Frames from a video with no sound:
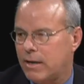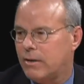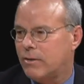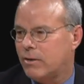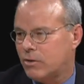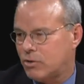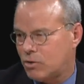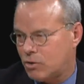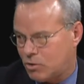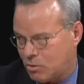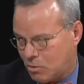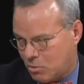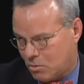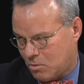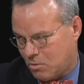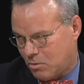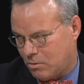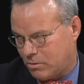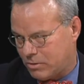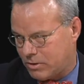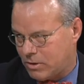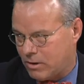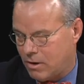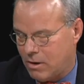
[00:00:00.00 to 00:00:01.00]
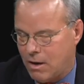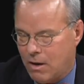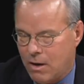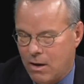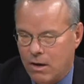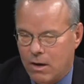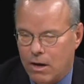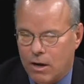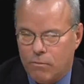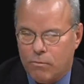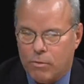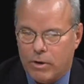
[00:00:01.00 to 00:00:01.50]
and the souls
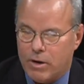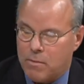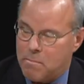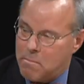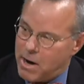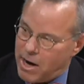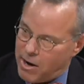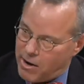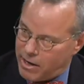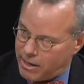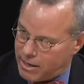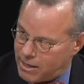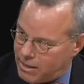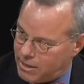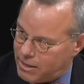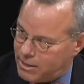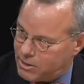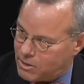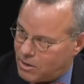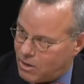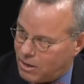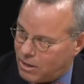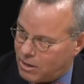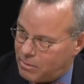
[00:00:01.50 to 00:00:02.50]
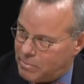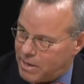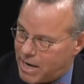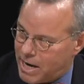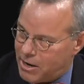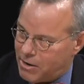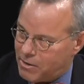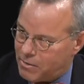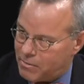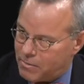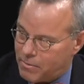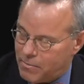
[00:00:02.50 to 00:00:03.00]
of what America is all
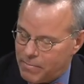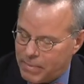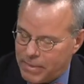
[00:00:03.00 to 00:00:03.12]
about,